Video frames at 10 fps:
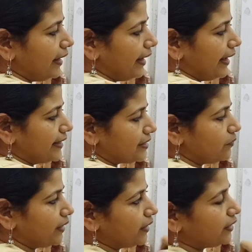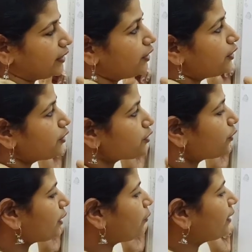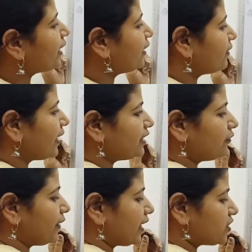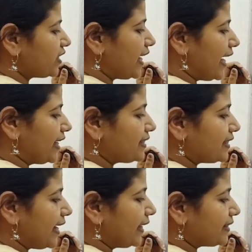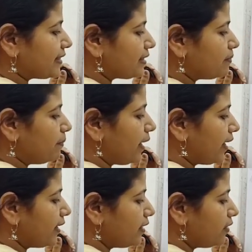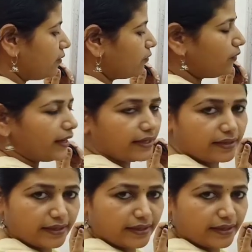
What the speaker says: as y. So now we can write the fraction as x by y,